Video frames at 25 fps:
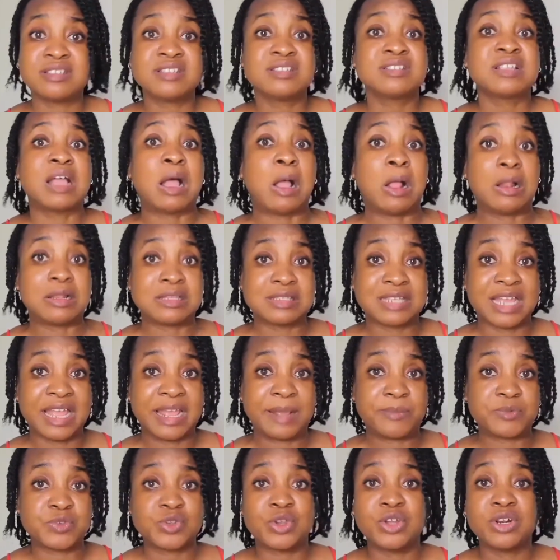This is all
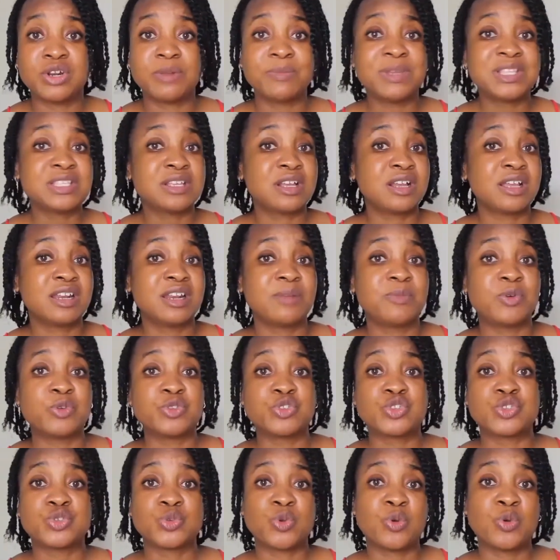times. We're going to be talking
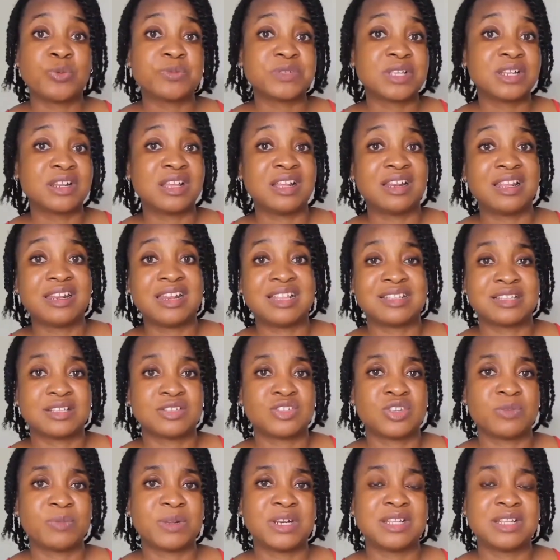about soaps and all of
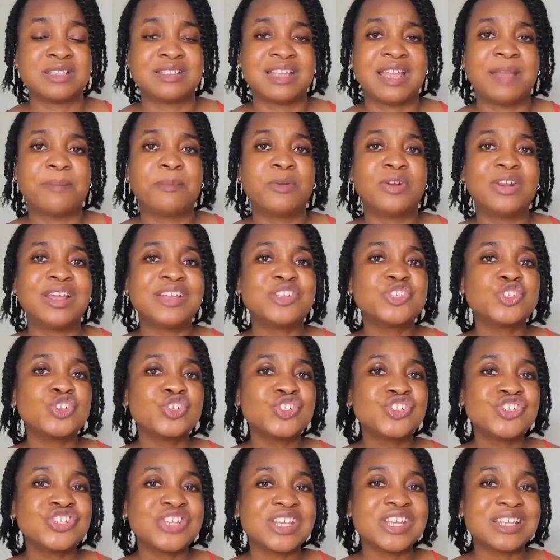that at some other time, but I
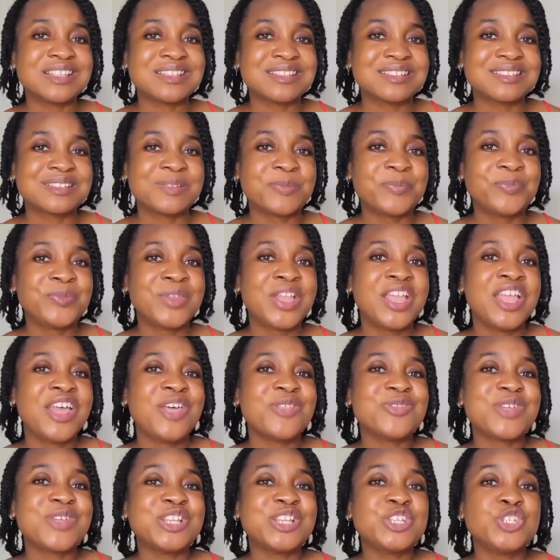suggest
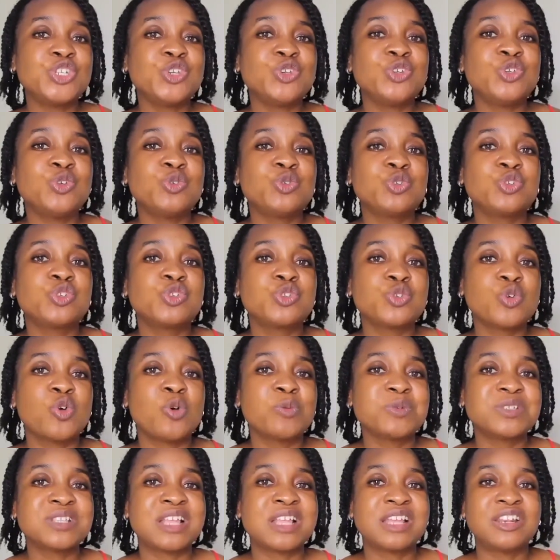that you use
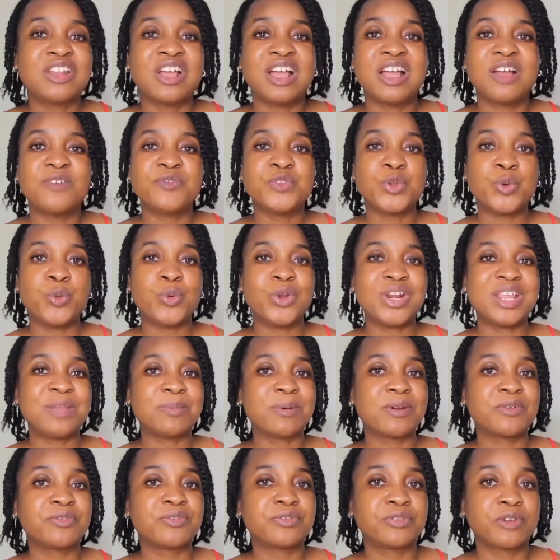soaps that have no
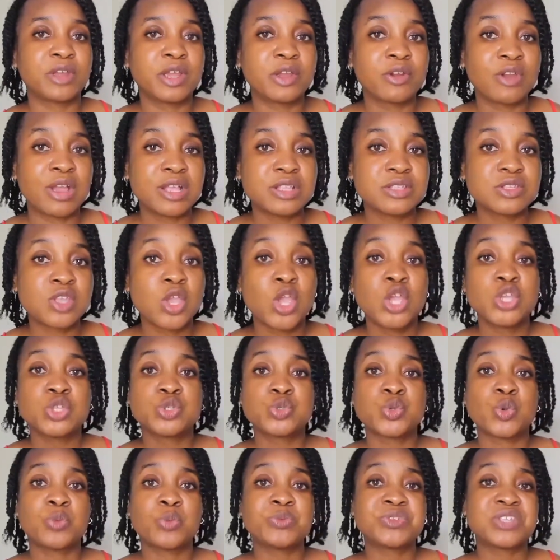holy fragrance,
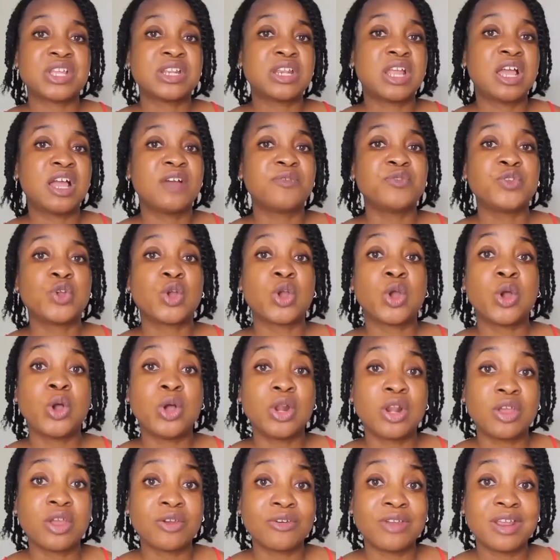soaps that have no
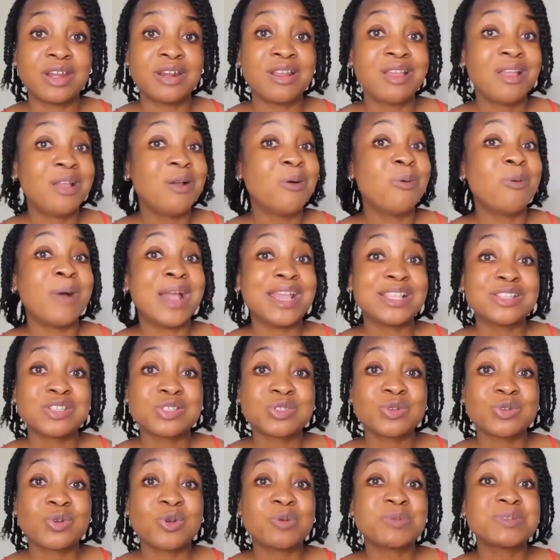coloring.
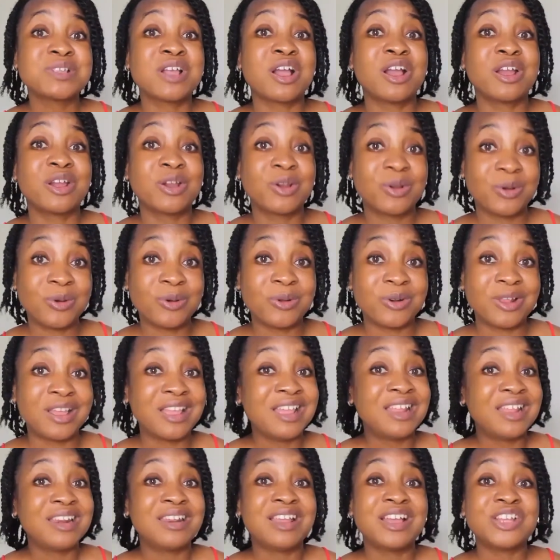White soaps are
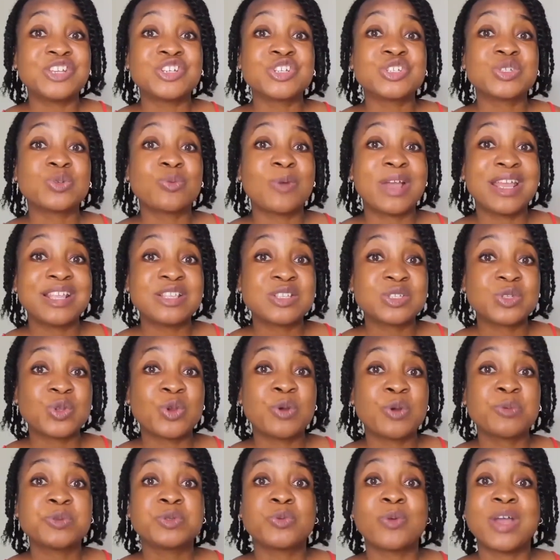good. Not just white
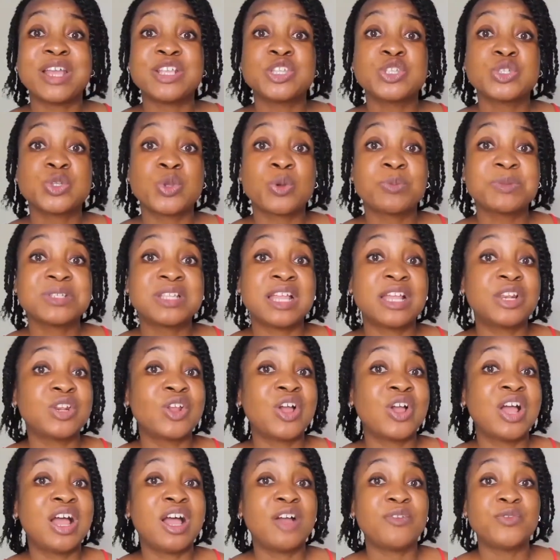soaps
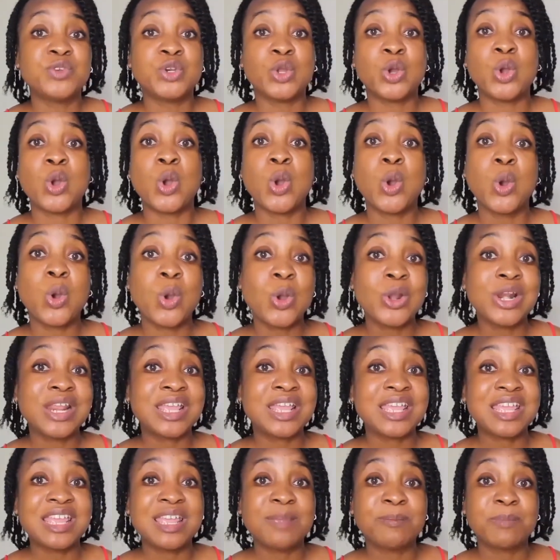that have no
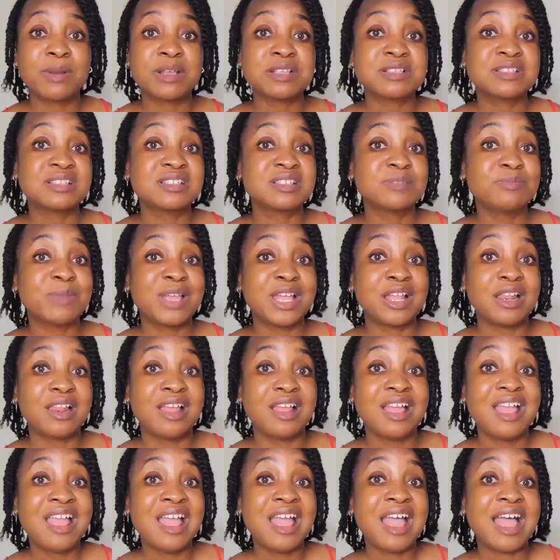whole heap of
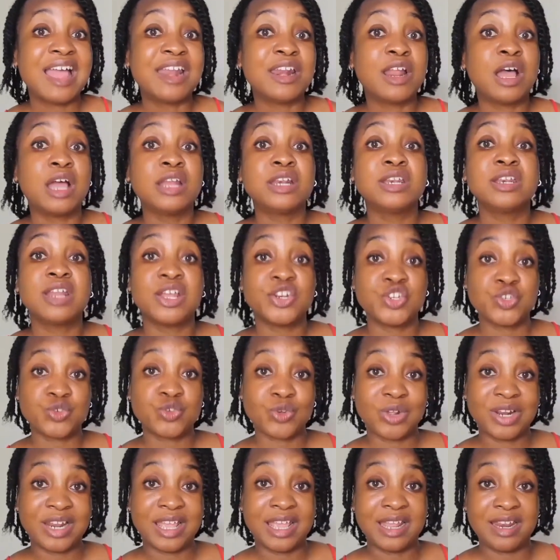smell and
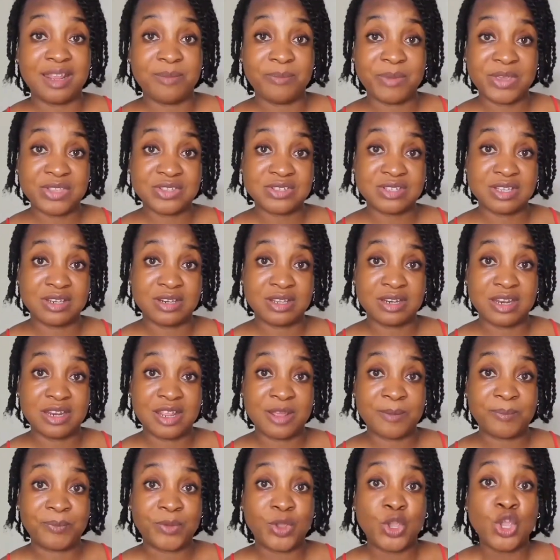unnatural elements in
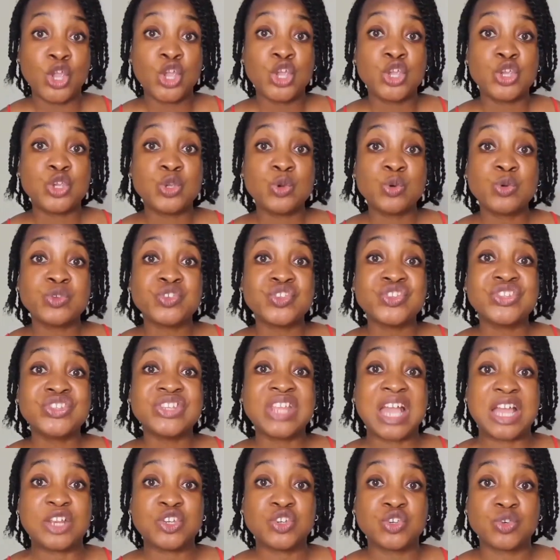them. Use
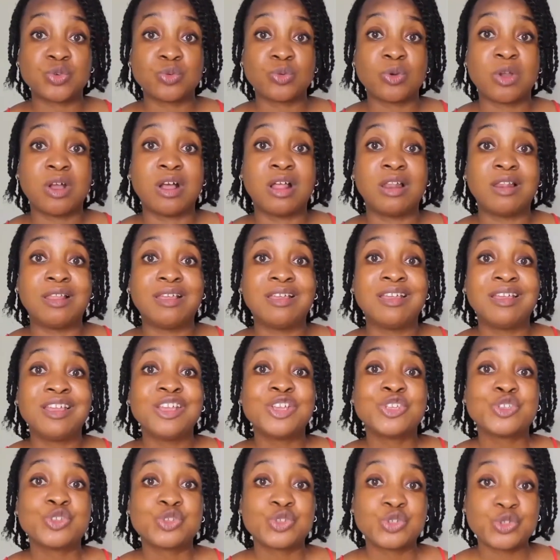natural
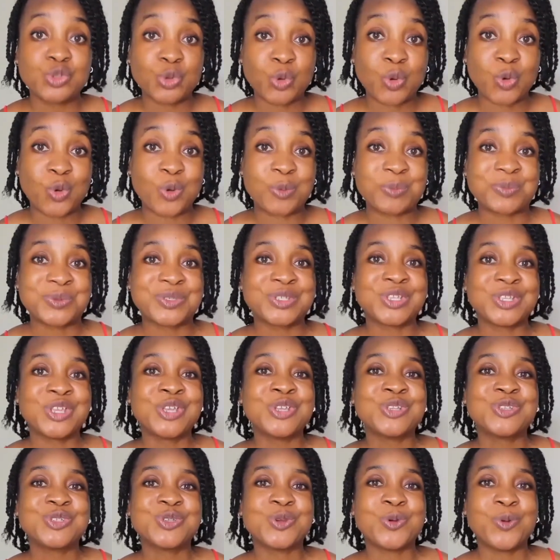
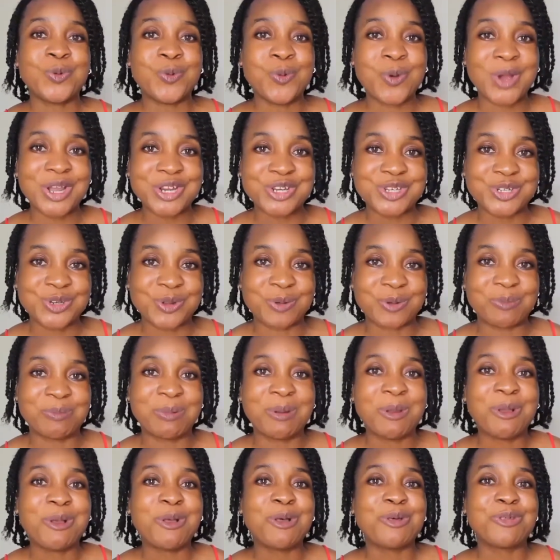soaps to wash
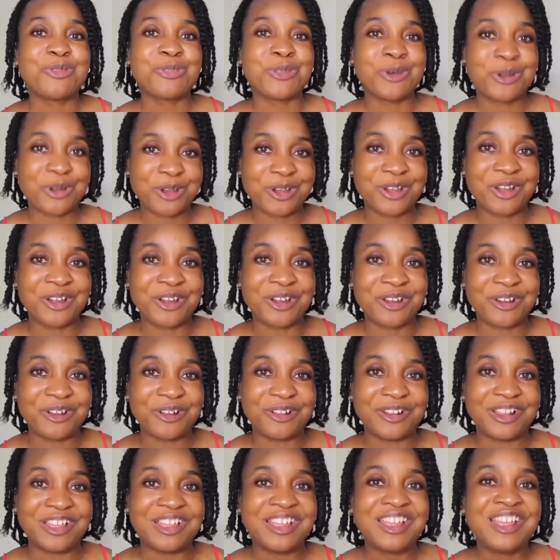up the
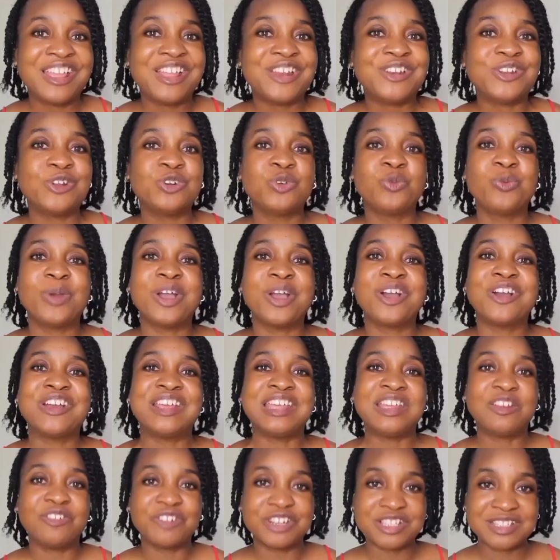girl. Nothing will
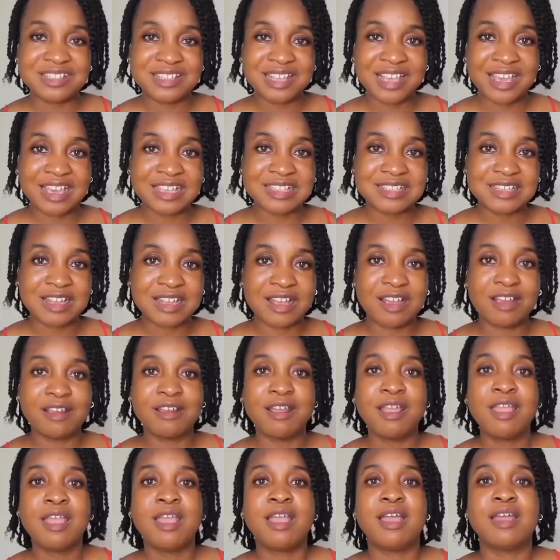irritate
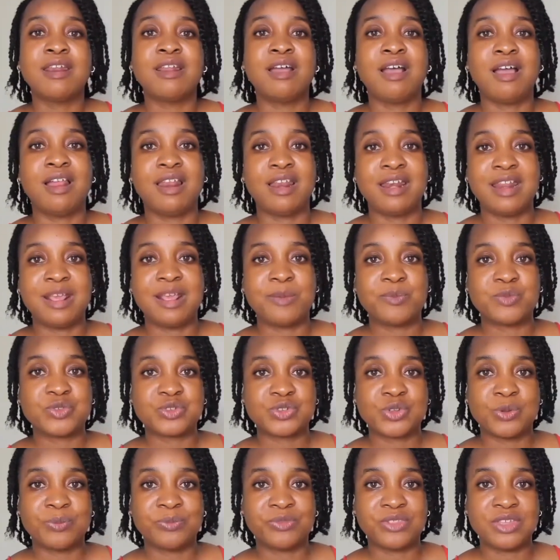her and all of them
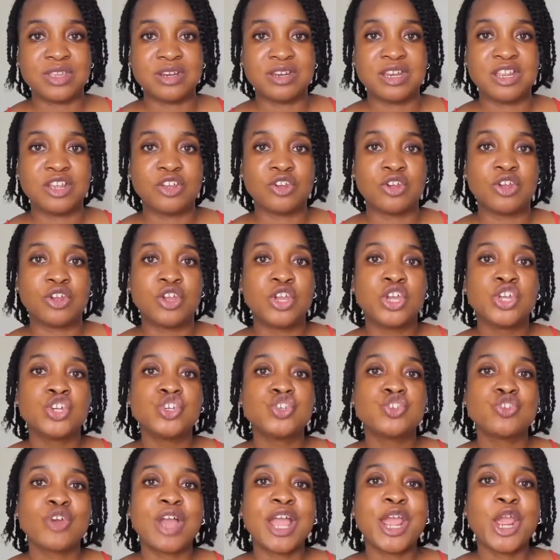something there.
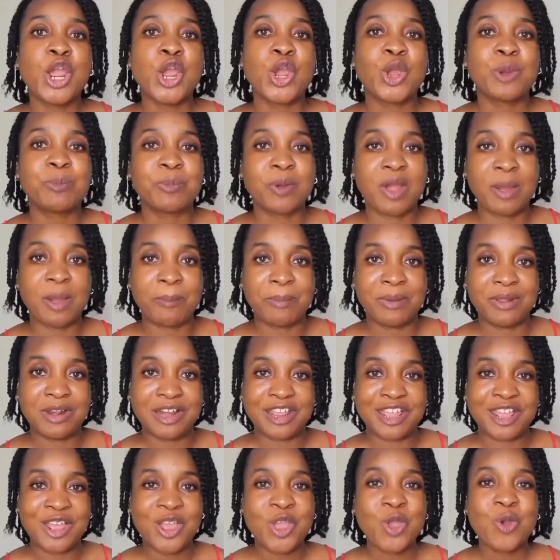Dry her
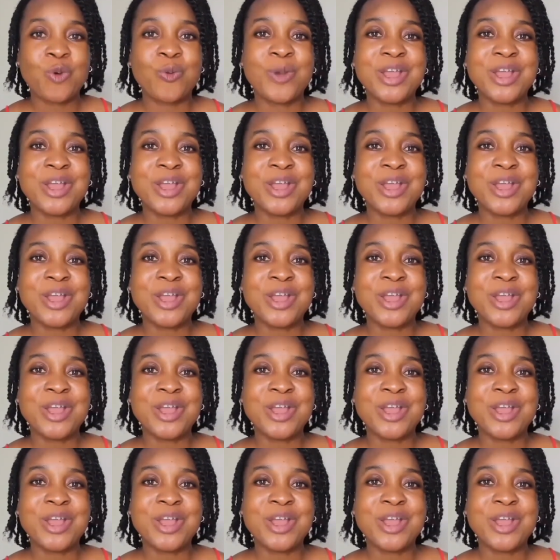properly.